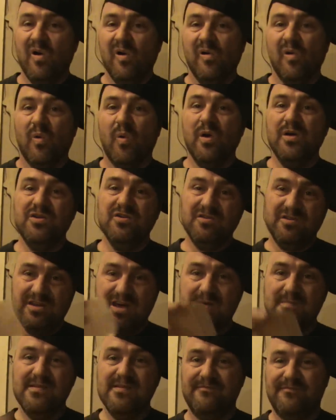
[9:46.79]
What do you
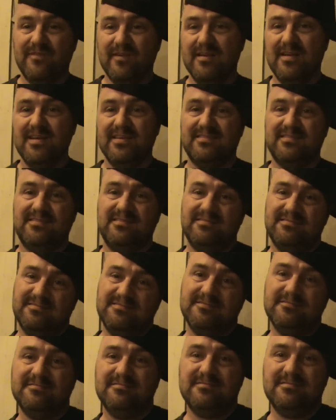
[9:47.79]
give me for this
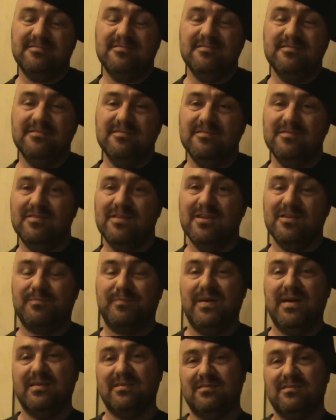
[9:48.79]

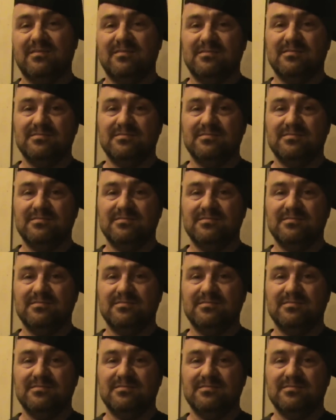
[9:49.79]
pistol?